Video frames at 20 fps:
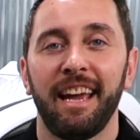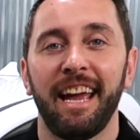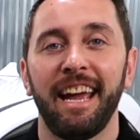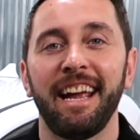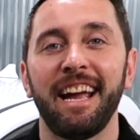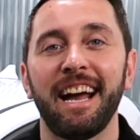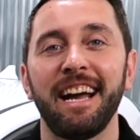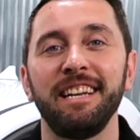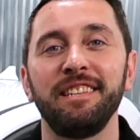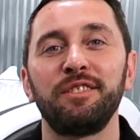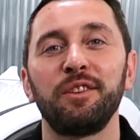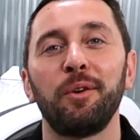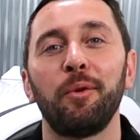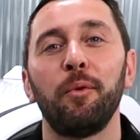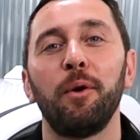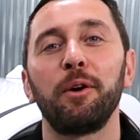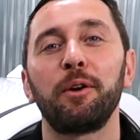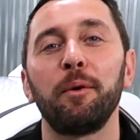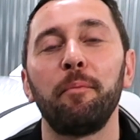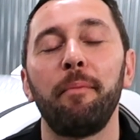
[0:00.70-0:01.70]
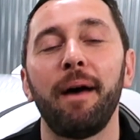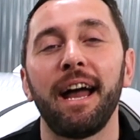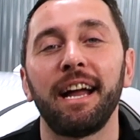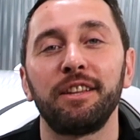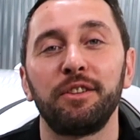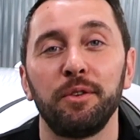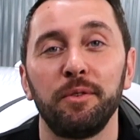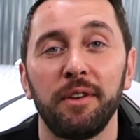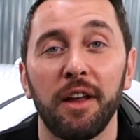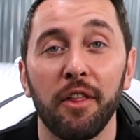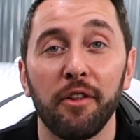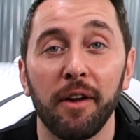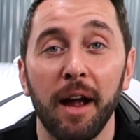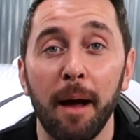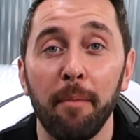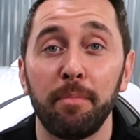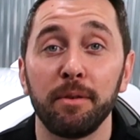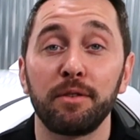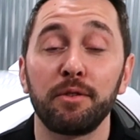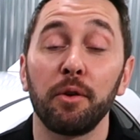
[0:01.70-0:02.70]
Hey guys, welcome back to
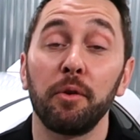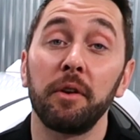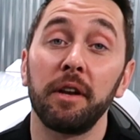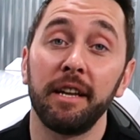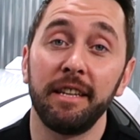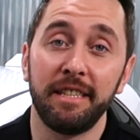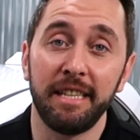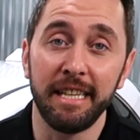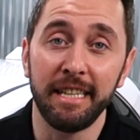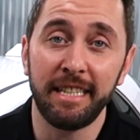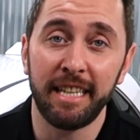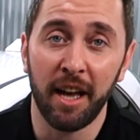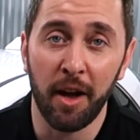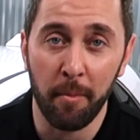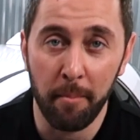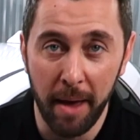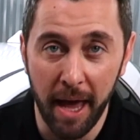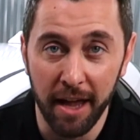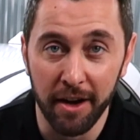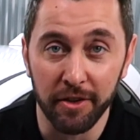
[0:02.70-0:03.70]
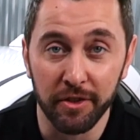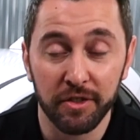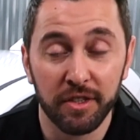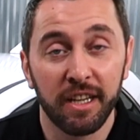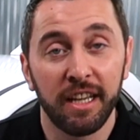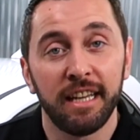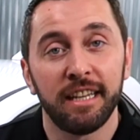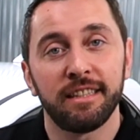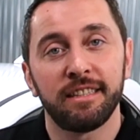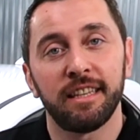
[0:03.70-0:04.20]
another episode of Detail Matters.